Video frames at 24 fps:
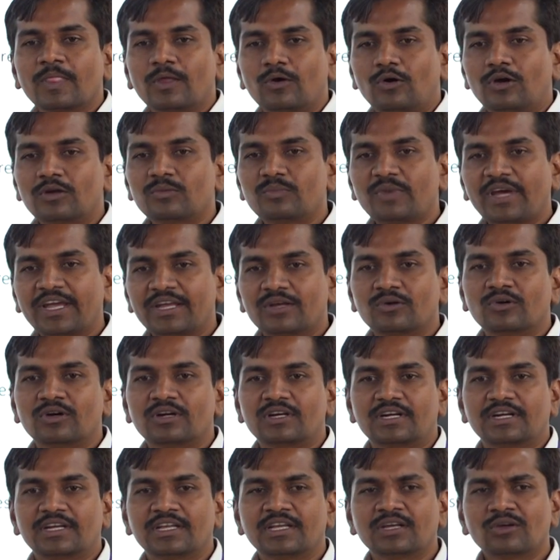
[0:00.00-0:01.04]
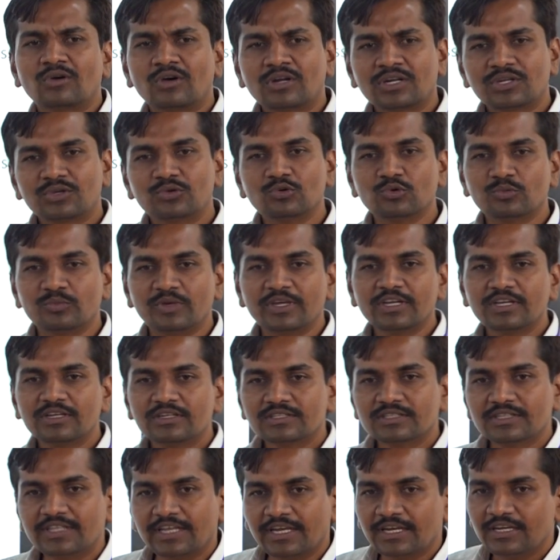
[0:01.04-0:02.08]
or biquadratic or cubic,
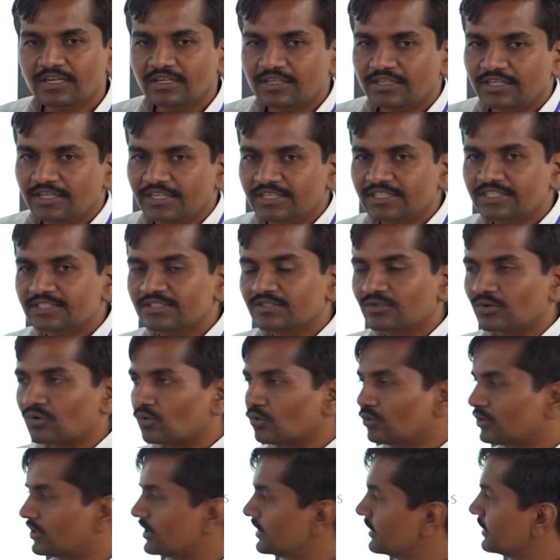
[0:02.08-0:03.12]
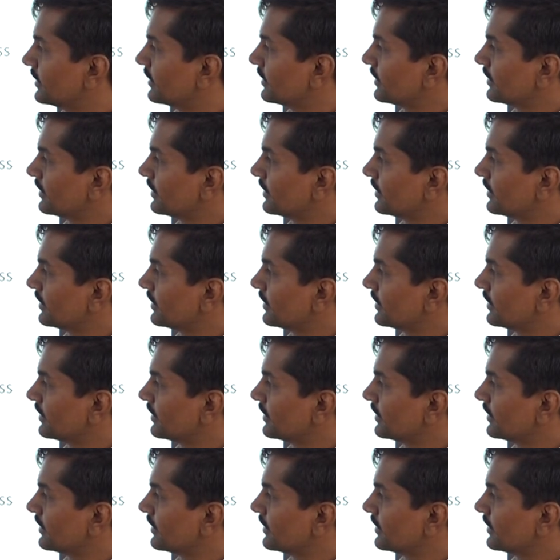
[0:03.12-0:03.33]
then its root